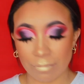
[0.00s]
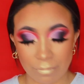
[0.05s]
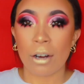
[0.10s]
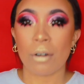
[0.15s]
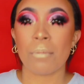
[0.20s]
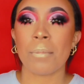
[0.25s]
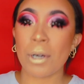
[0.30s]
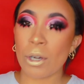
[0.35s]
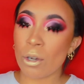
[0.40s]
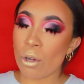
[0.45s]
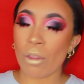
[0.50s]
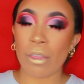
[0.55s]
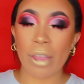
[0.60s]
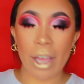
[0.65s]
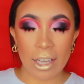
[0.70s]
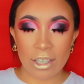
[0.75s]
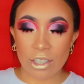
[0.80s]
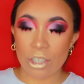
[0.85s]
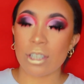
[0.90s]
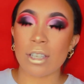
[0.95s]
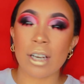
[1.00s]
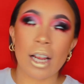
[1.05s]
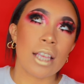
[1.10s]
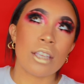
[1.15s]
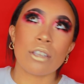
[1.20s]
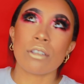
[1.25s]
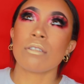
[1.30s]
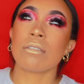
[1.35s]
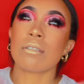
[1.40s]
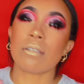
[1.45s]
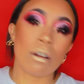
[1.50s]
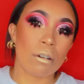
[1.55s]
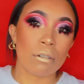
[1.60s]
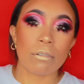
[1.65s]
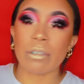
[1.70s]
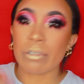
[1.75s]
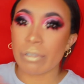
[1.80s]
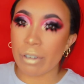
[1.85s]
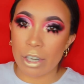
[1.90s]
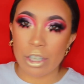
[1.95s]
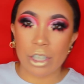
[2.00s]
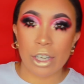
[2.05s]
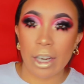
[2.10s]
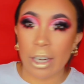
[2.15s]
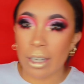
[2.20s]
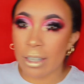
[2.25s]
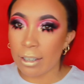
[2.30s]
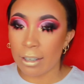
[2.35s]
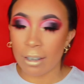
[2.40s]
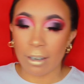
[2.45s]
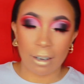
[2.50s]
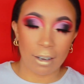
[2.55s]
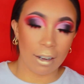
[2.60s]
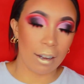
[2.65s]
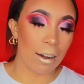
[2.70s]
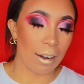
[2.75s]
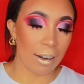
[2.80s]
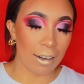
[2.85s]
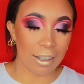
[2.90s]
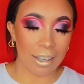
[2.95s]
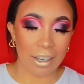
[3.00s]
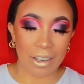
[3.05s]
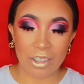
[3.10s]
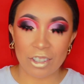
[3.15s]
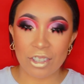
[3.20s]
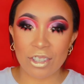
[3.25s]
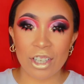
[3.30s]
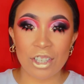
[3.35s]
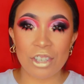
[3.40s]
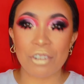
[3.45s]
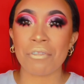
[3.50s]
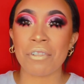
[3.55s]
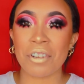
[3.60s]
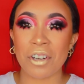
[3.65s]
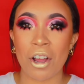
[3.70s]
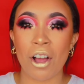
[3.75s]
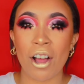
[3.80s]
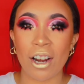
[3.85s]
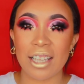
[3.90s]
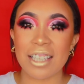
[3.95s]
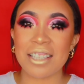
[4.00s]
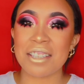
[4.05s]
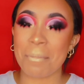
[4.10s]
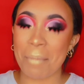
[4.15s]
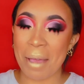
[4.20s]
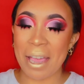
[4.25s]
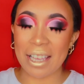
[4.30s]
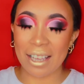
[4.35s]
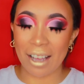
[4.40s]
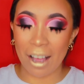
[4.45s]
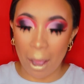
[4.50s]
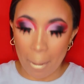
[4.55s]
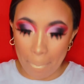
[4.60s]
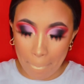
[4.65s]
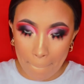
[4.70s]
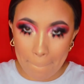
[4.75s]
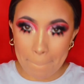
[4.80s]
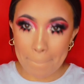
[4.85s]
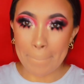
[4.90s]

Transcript: Oh my god, that is just like so refreshing. Such a finale to makeup.